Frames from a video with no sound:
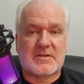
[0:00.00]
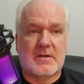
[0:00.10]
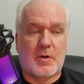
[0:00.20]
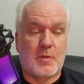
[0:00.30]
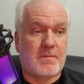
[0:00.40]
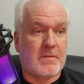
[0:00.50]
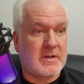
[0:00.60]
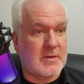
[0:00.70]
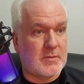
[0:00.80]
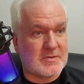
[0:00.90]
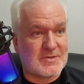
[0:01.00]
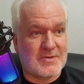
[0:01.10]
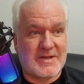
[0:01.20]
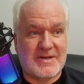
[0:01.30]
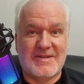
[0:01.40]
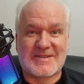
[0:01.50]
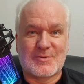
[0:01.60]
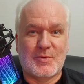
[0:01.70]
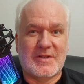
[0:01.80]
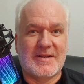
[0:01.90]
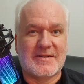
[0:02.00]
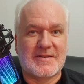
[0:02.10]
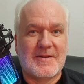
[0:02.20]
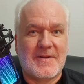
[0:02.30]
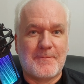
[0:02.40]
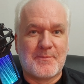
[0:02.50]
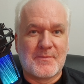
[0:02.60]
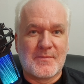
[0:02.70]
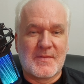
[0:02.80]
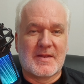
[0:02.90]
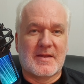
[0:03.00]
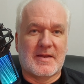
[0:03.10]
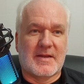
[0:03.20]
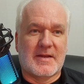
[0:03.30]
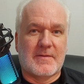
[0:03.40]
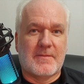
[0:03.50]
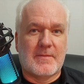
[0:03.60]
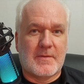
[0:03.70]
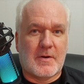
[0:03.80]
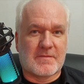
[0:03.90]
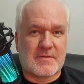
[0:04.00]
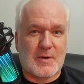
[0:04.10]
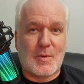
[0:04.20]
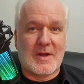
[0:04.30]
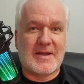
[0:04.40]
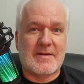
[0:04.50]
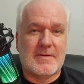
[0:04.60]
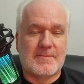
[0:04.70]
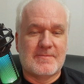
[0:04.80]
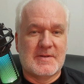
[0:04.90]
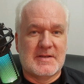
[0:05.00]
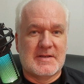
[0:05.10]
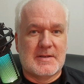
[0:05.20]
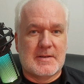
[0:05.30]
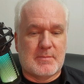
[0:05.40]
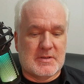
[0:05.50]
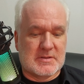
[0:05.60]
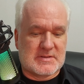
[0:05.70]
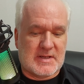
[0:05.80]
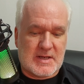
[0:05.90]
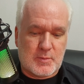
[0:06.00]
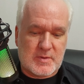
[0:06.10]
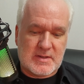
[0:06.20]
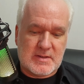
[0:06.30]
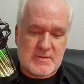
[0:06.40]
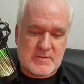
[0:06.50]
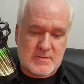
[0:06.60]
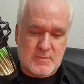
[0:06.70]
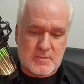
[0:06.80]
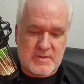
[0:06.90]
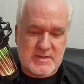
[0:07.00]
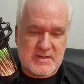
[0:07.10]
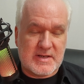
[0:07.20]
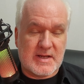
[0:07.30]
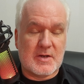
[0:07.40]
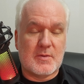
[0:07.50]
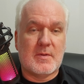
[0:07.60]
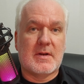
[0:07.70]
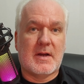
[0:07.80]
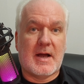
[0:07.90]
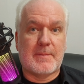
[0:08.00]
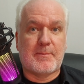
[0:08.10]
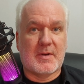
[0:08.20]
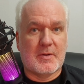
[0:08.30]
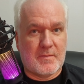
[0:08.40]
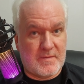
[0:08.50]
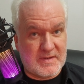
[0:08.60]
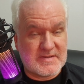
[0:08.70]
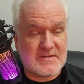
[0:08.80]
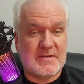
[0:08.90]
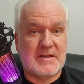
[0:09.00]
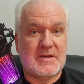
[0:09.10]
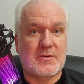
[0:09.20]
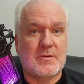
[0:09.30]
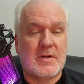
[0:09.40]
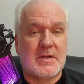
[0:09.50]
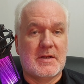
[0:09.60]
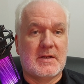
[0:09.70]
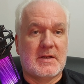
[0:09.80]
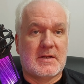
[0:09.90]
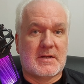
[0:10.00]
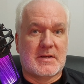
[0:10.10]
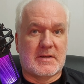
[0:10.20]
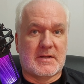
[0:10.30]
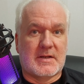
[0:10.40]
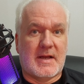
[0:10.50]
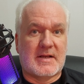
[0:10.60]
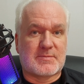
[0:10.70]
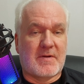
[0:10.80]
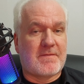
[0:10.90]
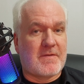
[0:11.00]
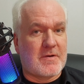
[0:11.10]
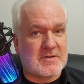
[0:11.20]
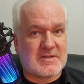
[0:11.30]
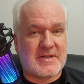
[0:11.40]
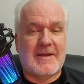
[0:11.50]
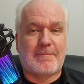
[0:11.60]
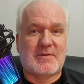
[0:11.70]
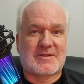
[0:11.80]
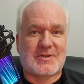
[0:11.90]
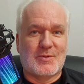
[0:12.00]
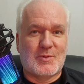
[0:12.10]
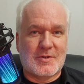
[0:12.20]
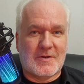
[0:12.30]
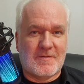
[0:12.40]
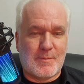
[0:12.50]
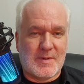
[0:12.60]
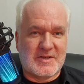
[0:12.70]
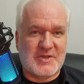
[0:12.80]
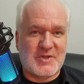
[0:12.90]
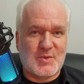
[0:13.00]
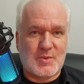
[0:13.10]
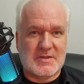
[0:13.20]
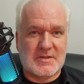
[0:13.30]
hopefully also here in Sweden after a while. But I will already now upload this video as my first episode of my new